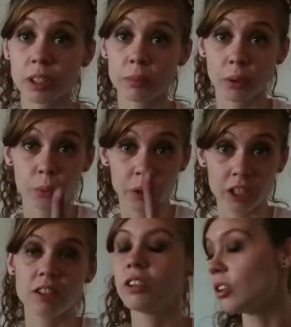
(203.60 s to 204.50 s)
one, I'm going to
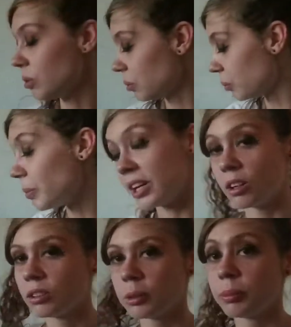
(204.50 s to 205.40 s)
read to you my
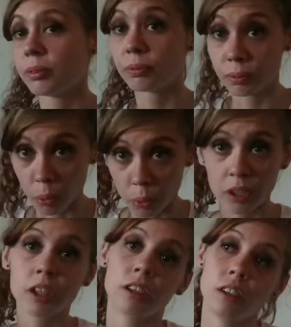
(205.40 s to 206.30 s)
notes
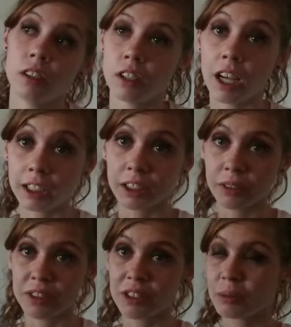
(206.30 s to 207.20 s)
before I
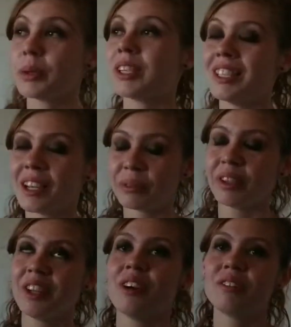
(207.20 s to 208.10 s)
show it to you because I
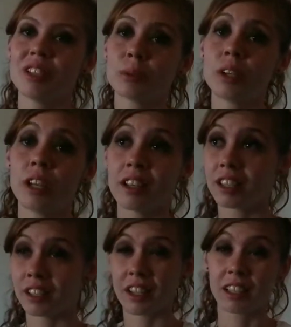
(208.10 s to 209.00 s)
really love this one
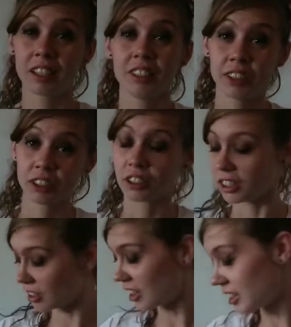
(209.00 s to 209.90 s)
and I actually just
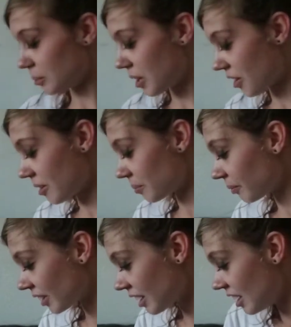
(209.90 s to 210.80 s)
learned this about it.
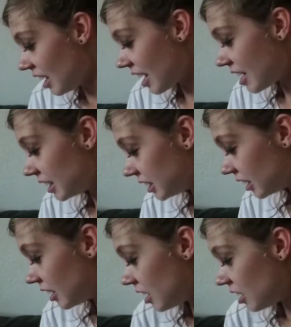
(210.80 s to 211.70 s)
And
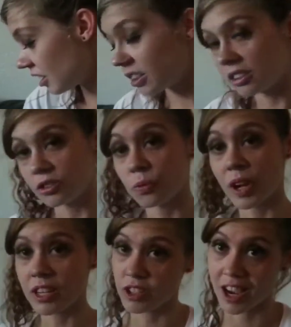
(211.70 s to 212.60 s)
it's
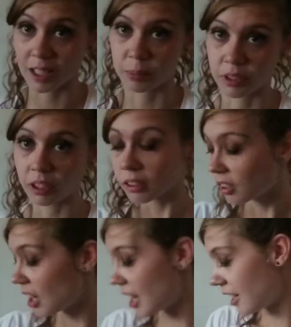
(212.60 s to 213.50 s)
red jasper,
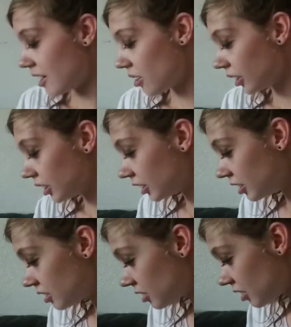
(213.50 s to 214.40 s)
and it
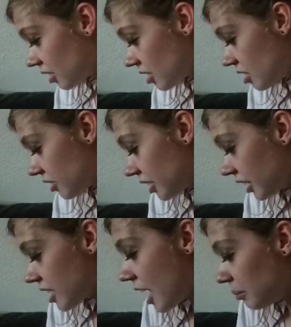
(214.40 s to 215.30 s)
nurtures
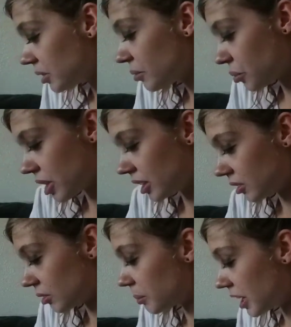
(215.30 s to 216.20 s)
during times of
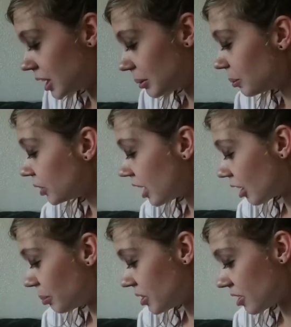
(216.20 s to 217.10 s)
stress, reminds people to
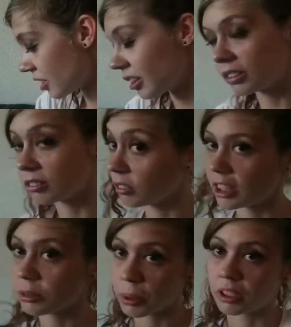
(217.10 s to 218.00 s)
help each other,
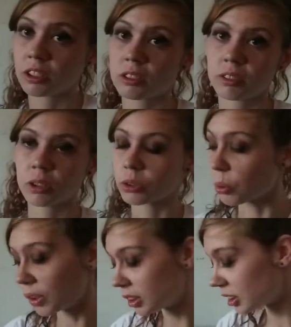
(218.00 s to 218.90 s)
as well as the rose
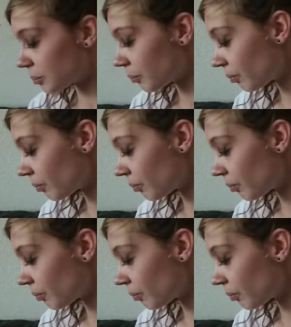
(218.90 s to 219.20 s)
quartz,